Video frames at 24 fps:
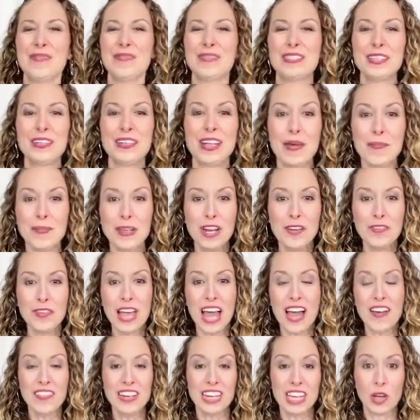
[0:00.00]
So let me know if you
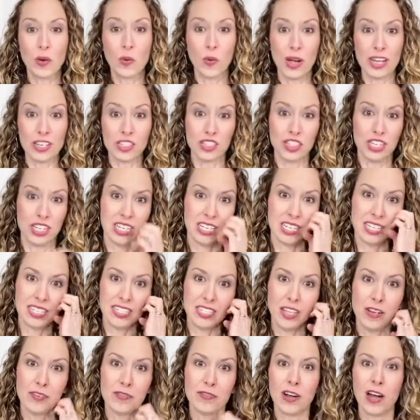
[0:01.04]
have any questions
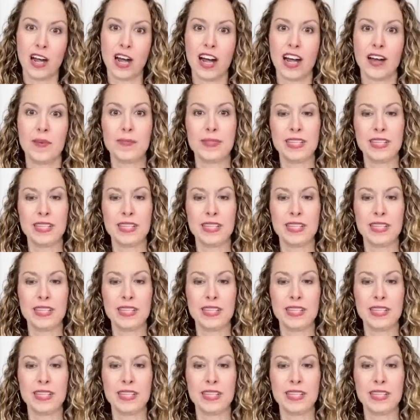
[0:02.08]
so far.